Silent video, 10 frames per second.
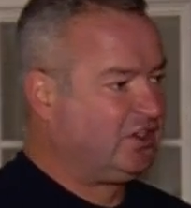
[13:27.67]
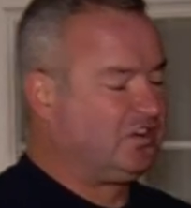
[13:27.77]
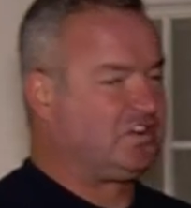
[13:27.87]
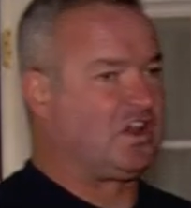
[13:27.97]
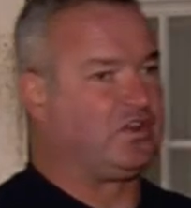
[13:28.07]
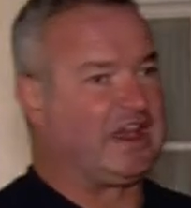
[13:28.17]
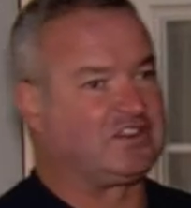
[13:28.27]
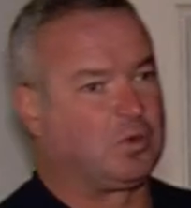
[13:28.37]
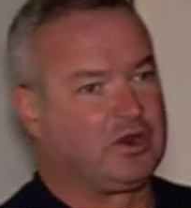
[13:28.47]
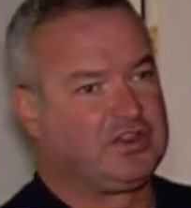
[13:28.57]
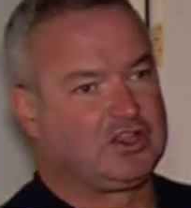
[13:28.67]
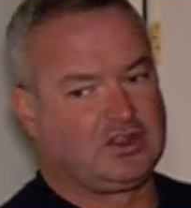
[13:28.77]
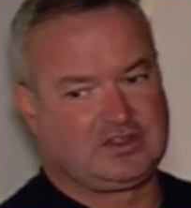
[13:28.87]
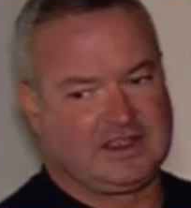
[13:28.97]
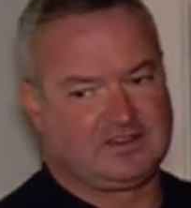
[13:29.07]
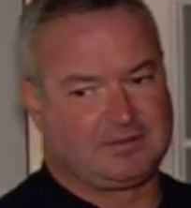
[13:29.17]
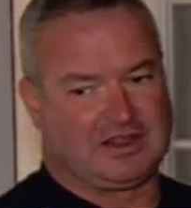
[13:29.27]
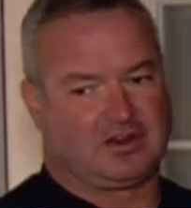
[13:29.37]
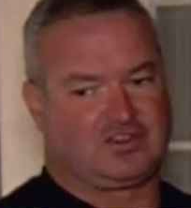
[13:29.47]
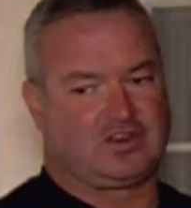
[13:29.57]
So that's one of the good things
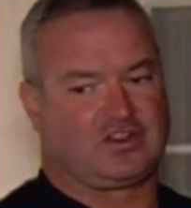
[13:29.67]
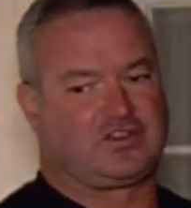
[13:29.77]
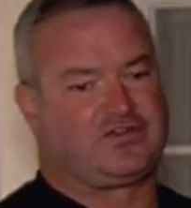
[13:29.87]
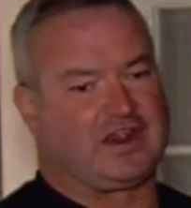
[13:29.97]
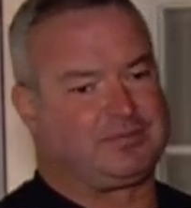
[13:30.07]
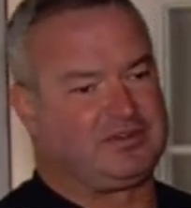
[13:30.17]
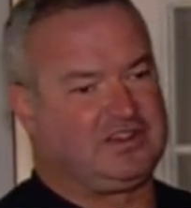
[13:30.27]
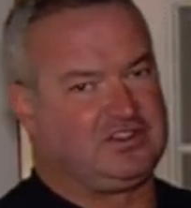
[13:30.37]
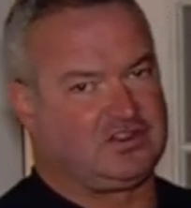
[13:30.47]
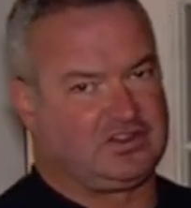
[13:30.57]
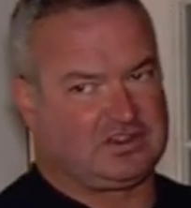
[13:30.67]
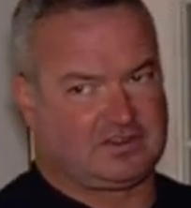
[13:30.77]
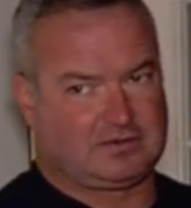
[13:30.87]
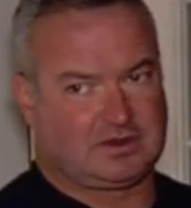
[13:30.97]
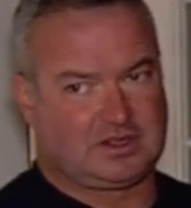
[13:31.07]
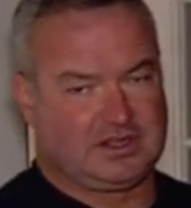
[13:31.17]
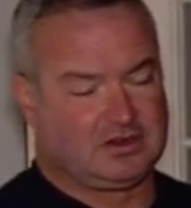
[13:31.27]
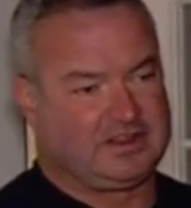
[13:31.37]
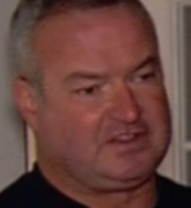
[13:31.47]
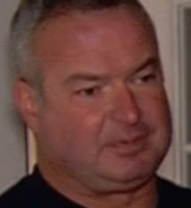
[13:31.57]
about our structure fire procedures. It
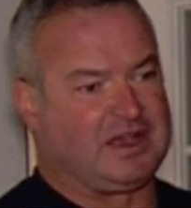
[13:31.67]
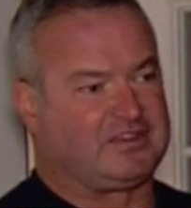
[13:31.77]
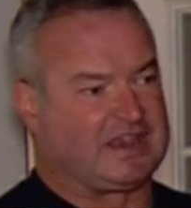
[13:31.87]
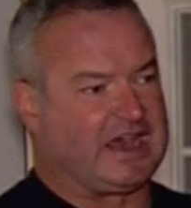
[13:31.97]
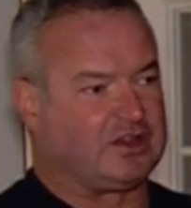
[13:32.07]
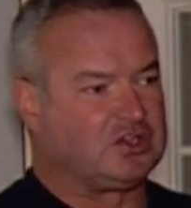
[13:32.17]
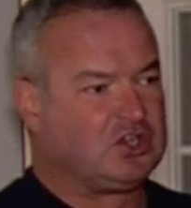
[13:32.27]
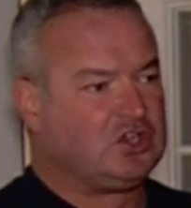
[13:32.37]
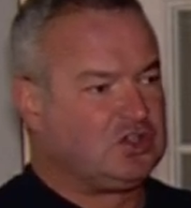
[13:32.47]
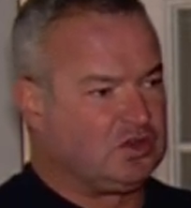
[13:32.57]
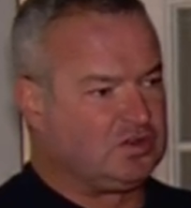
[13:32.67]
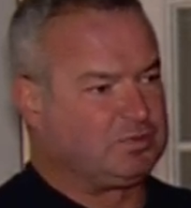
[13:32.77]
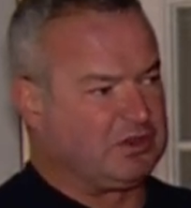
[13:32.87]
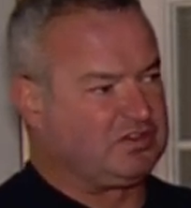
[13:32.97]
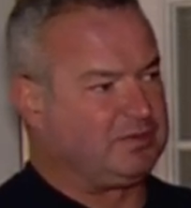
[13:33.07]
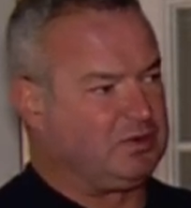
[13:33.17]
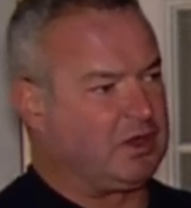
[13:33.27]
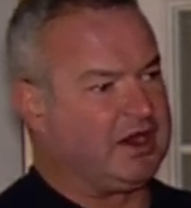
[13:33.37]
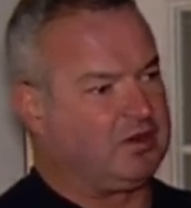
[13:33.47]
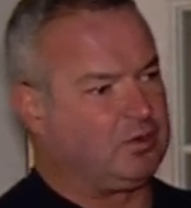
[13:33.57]
clearly spells out who's supposed to be
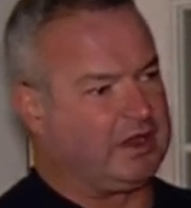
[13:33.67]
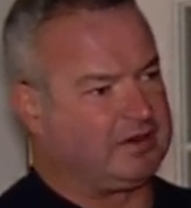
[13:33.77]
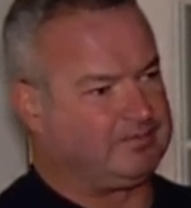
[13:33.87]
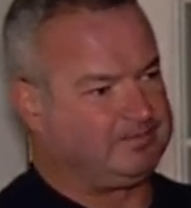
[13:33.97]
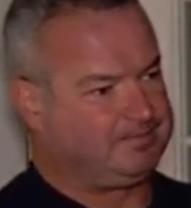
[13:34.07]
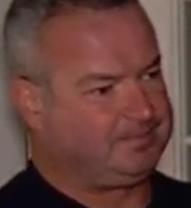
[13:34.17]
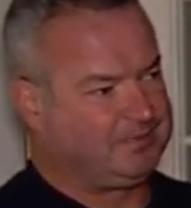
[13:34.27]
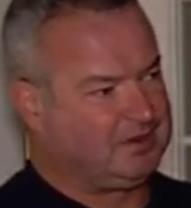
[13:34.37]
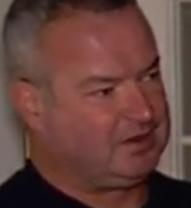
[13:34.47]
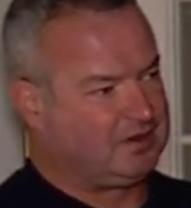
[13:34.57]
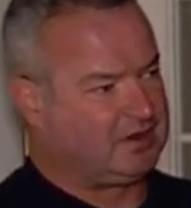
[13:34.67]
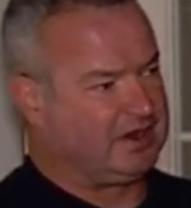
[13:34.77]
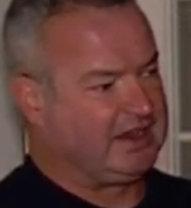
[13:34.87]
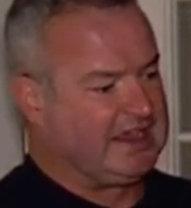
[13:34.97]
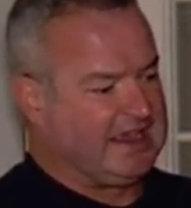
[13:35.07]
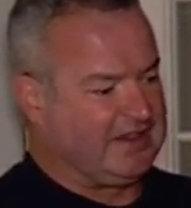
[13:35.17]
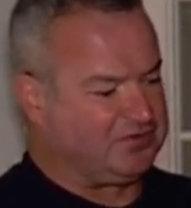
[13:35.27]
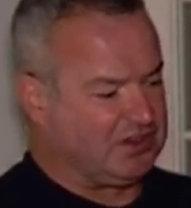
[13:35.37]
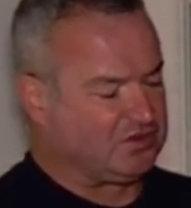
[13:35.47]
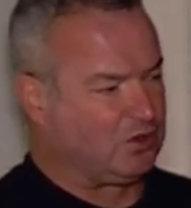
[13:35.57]
where and when, right? If
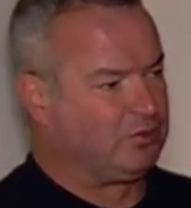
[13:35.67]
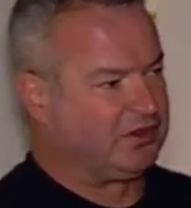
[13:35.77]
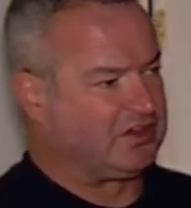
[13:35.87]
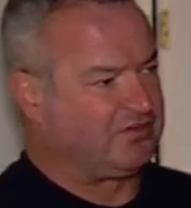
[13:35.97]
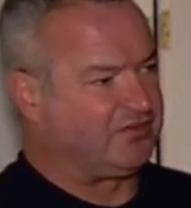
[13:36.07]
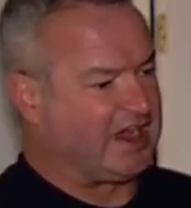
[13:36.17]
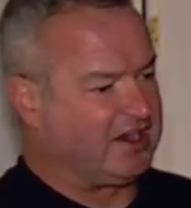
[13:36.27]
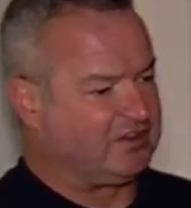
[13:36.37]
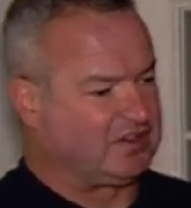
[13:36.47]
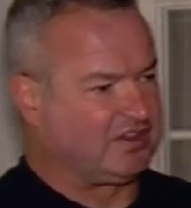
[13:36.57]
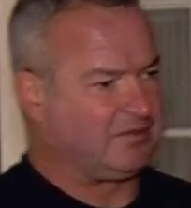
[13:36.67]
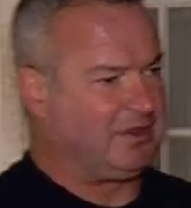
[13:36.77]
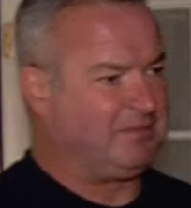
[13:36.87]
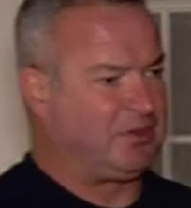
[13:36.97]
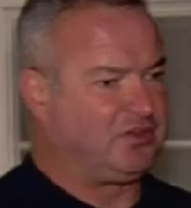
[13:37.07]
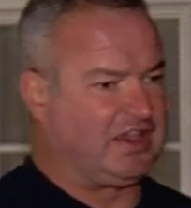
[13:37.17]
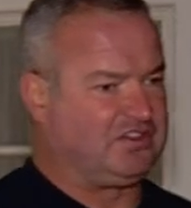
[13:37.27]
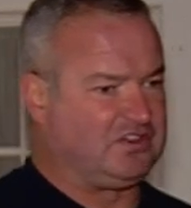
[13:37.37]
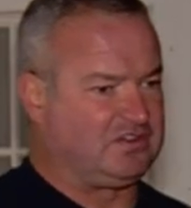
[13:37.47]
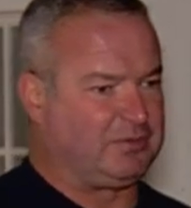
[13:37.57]
this room was on fire, it doesn't mean both
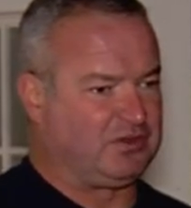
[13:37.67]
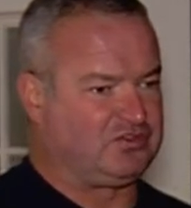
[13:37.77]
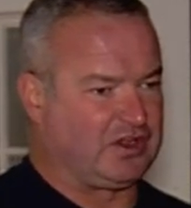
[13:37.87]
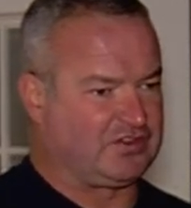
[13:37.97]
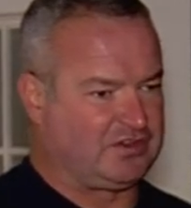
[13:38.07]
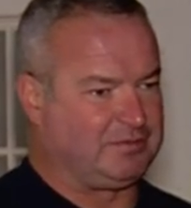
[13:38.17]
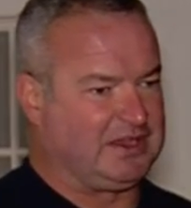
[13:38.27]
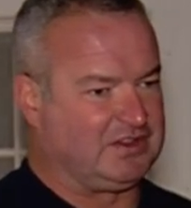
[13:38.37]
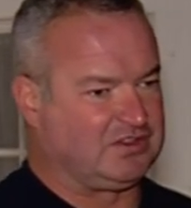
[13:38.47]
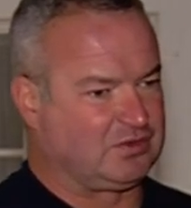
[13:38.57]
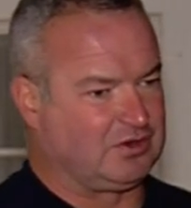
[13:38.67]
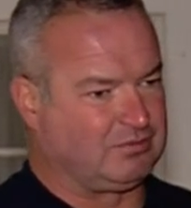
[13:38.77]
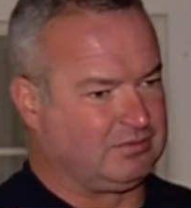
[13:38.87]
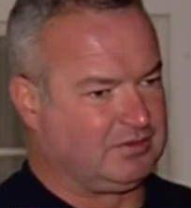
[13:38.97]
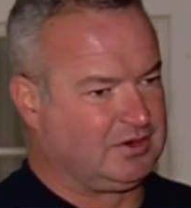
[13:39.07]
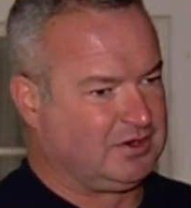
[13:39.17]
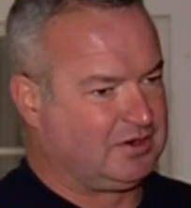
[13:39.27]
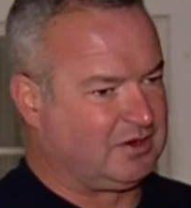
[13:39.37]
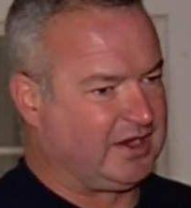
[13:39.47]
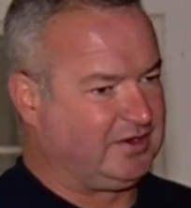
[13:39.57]
engines and both trucks should be in this room.
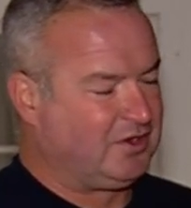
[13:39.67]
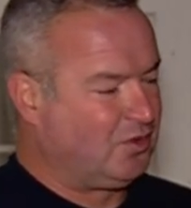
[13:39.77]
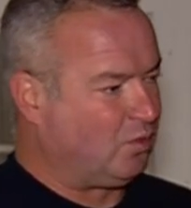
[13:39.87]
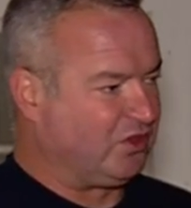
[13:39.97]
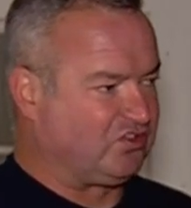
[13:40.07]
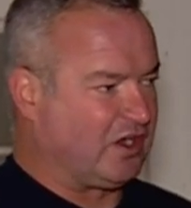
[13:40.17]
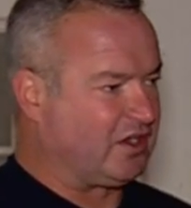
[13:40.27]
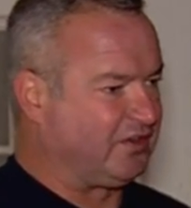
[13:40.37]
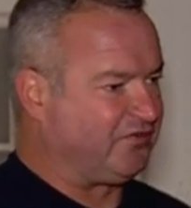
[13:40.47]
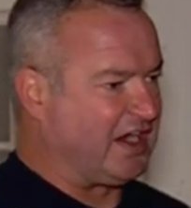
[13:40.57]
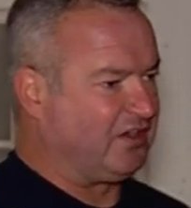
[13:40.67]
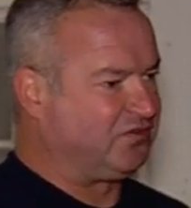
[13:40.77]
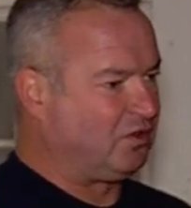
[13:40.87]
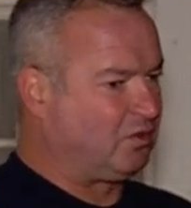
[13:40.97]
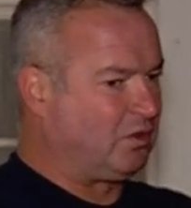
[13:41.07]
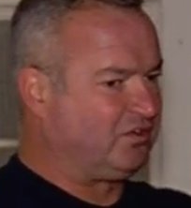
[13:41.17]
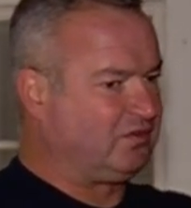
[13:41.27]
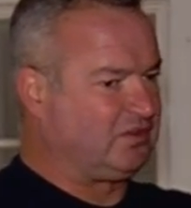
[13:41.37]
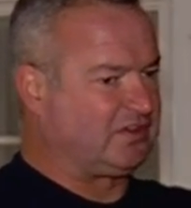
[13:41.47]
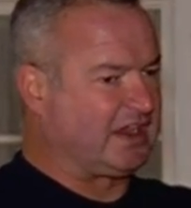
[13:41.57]
All right? One truck on the fire floor, one
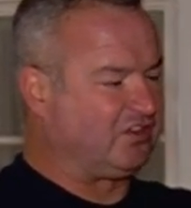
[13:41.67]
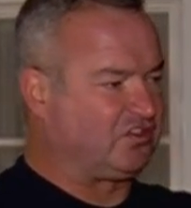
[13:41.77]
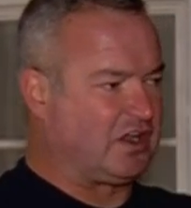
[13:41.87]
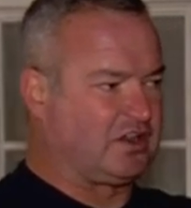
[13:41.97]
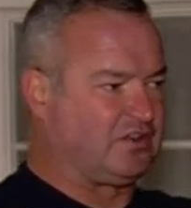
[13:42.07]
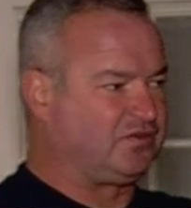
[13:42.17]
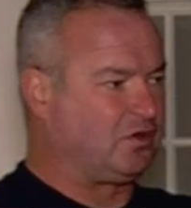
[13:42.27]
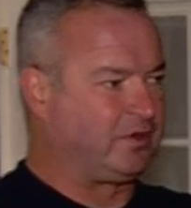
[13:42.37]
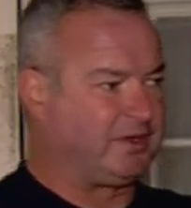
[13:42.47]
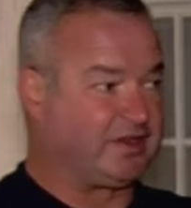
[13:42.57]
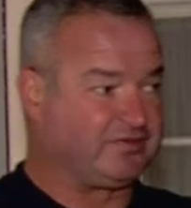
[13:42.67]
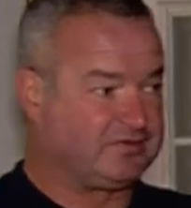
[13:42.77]
second truck on the floor above.